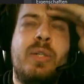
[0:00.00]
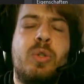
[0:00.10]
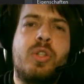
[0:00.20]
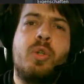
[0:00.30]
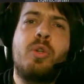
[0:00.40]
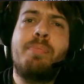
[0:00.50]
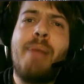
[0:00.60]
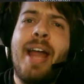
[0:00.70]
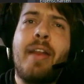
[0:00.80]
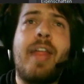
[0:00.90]
you soon.
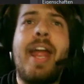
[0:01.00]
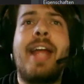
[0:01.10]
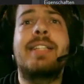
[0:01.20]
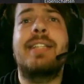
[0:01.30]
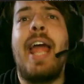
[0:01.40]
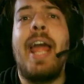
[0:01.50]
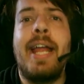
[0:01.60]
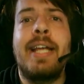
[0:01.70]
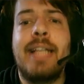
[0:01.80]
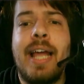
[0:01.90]
Bye, thanks,
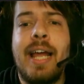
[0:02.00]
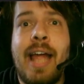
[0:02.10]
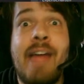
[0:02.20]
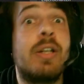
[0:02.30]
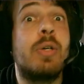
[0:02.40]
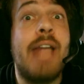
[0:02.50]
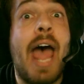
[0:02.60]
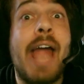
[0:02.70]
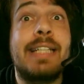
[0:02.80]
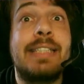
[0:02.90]
and have a good
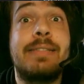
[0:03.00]
night.